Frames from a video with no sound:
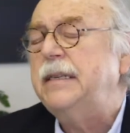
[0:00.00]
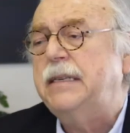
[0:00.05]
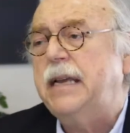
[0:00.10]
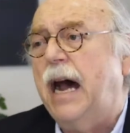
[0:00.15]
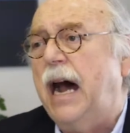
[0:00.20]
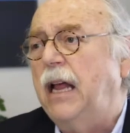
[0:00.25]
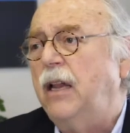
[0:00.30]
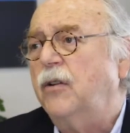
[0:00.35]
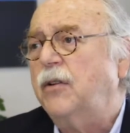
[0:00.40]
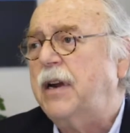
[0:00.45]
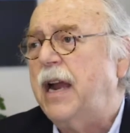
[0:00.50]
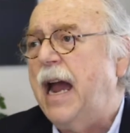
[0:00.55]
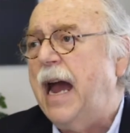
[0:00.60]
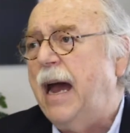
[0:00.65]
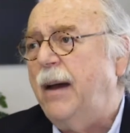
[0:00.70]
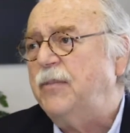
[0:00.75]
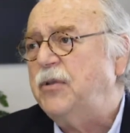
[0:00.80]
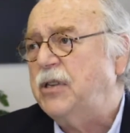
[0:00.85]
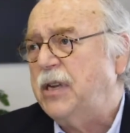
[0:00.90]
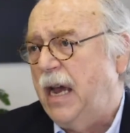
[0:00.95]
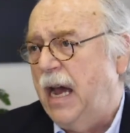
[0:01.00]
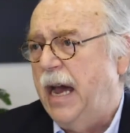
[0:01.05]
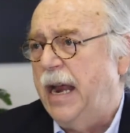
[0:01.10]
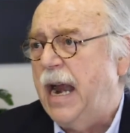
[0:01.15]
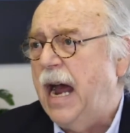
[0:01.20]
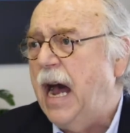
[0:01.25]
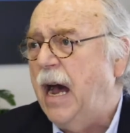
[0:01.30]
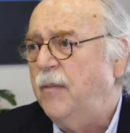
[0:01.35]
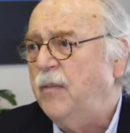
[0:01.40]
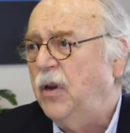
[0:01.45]
dollar caps on
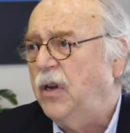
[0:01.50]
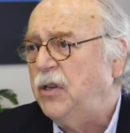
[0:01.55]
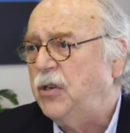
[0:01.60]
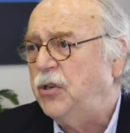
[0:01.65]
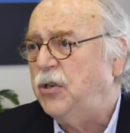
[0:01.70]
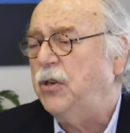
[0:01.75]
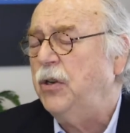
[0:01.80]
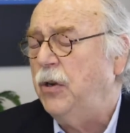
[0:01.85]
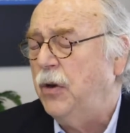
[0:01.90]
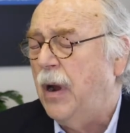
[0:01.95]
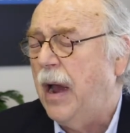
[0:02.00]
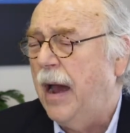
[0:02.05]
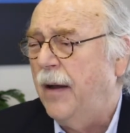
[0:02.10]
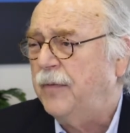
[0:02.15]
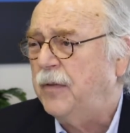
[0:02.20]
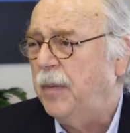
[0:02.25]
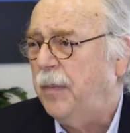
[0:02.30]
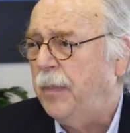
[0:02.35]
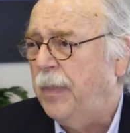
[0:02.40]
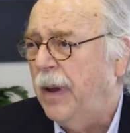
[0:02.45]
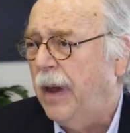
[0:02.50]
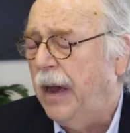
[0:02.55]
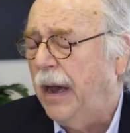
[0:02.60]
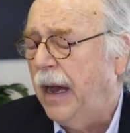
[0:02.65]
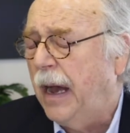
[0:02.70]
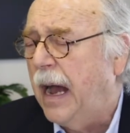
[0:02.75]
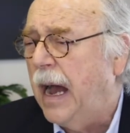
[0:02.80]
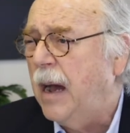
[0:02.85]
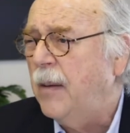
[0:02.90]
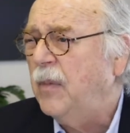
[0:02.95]
how much you have to,
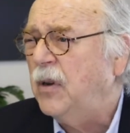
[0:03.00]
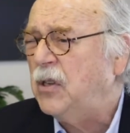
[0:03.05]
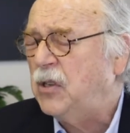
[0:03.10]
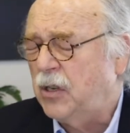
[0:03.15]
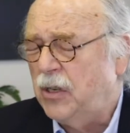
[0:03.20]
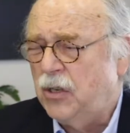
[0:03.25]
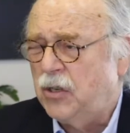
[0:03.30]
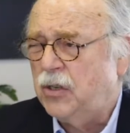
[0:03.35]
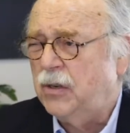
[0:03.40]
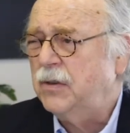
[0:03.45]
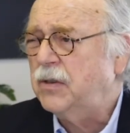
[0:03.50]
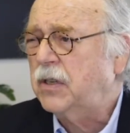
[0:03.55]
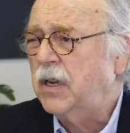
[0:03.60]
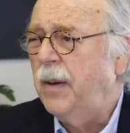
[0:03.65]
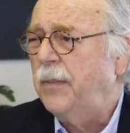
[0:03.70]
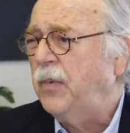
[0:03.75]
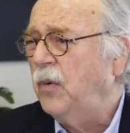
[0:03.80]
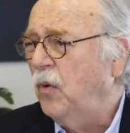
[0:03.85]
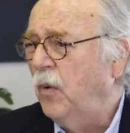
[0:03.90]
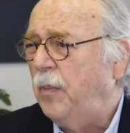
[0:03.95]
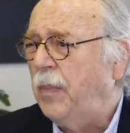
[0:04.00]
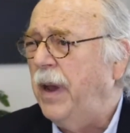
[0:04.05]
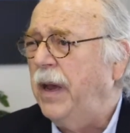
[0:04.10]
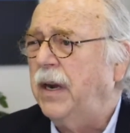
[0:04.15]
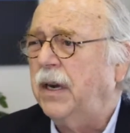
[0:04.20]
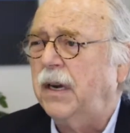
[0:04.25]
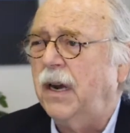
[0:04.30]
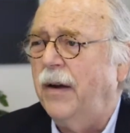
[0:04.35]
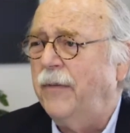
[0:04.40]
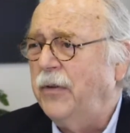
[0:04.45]
how much an insurance company will pay
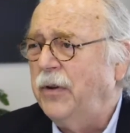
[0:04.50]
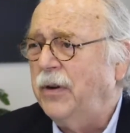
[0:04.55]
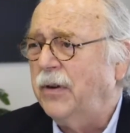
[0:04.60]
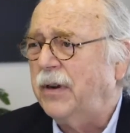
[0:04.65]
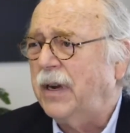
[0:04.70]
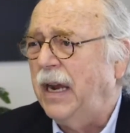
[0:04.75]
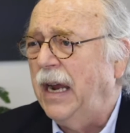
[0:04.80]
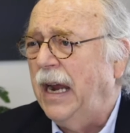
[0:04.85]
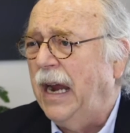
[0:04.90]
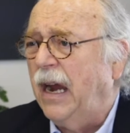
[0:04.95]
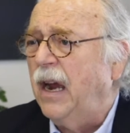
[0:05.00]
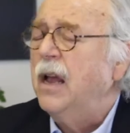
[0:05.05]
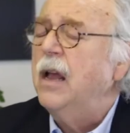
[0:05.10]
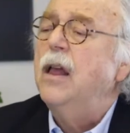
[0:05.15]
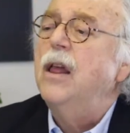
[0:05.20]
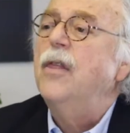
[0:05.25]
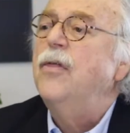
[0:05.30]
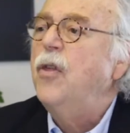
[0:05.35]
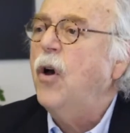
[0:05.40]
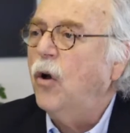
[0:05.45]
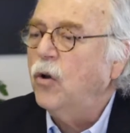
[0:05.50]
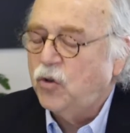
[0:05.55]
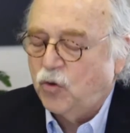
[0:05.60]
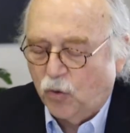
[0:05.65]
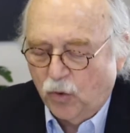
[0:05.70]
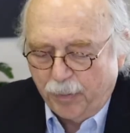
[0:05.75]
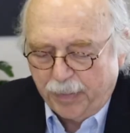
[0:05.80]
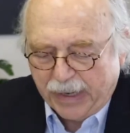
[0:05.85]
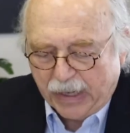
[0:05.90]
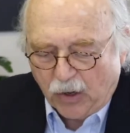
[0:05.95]
to cover your care, those
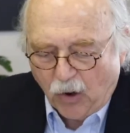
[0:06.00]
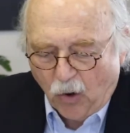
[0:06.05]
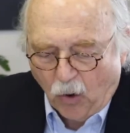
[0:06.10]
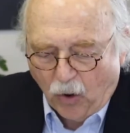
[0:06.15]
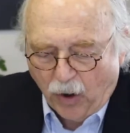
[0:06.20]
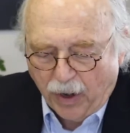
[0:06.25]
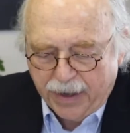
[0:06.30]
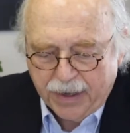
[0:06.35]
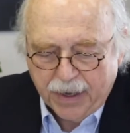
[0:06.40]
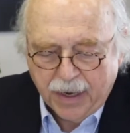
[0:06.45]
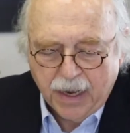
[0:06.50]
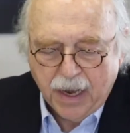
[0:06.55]
will be gone.